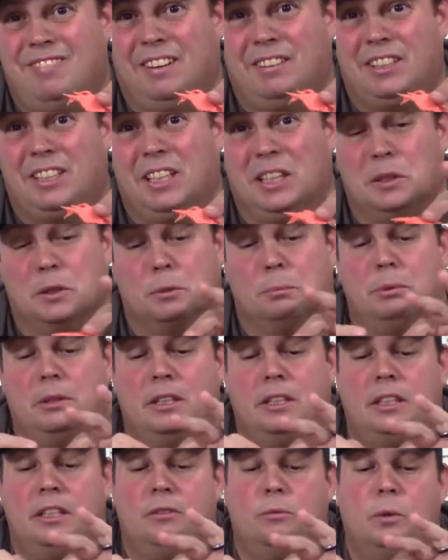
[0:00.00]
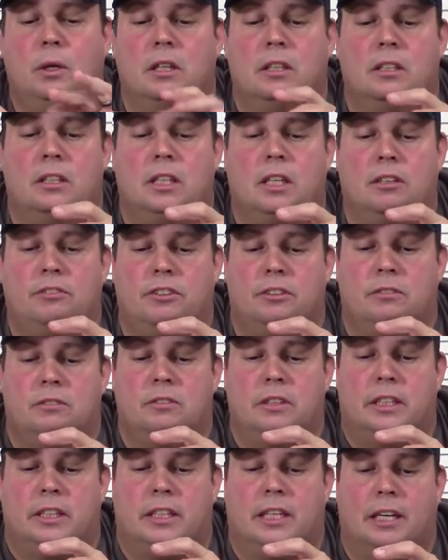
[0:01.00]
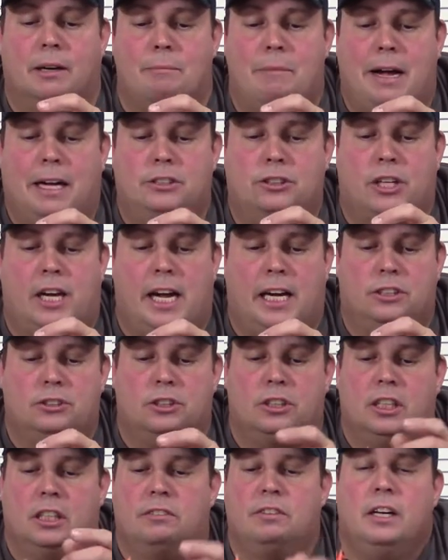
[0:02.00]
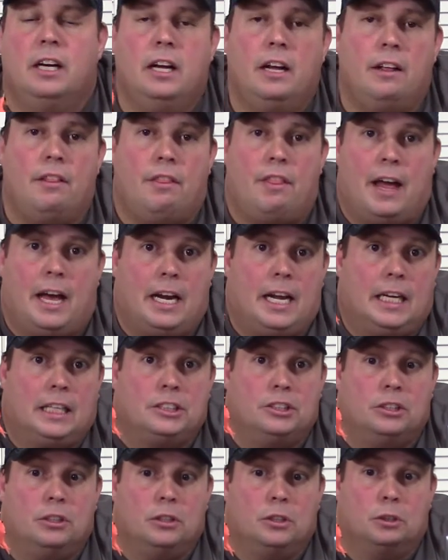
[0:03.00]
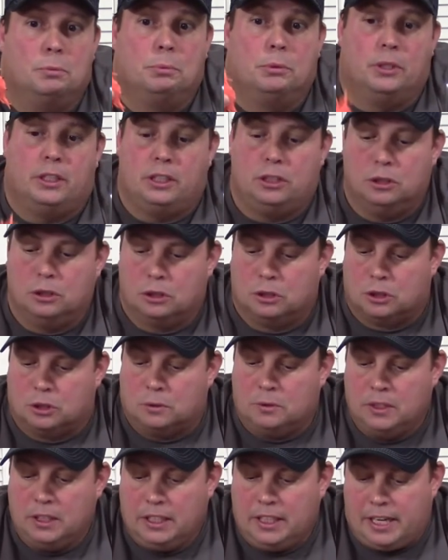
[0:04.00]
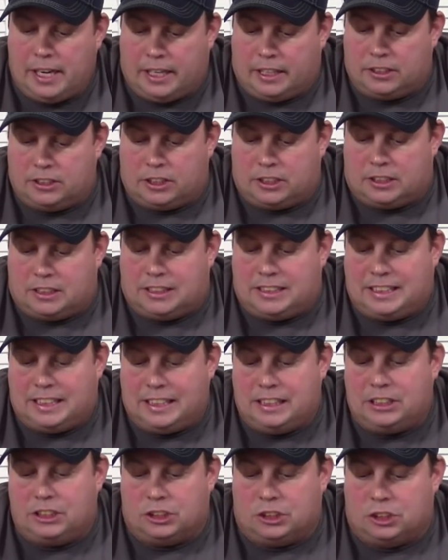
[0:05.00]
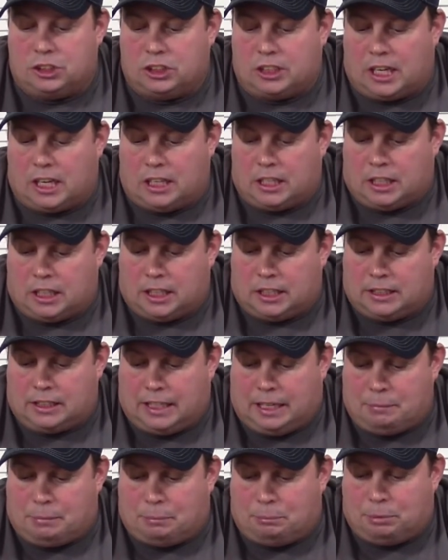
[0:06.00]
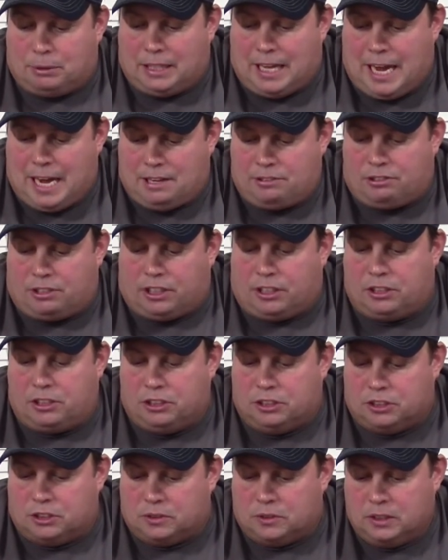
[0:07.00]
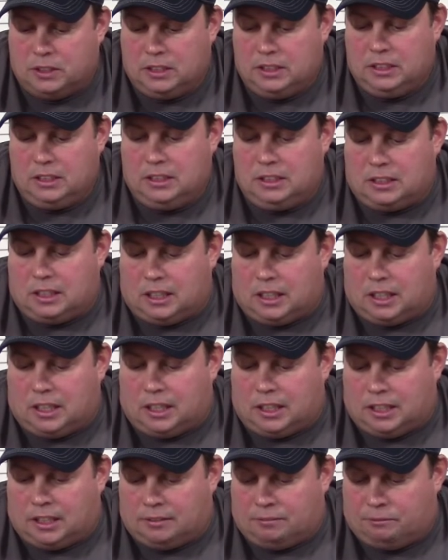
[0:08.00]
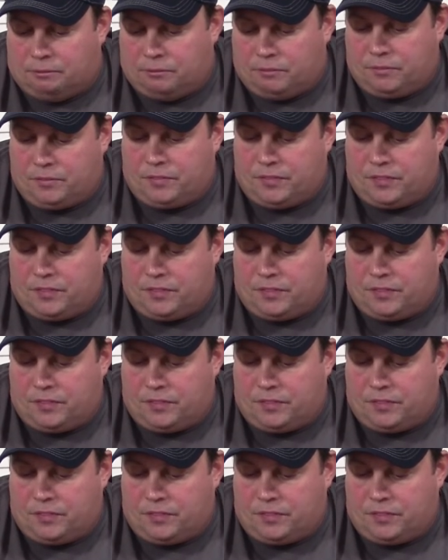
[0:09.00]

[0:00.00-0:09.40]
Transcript: If the color blend in well enough and, and kind of match a hatch enough, that actually looks pretty cool. And it's a decent uh, type of plastic, too. Um,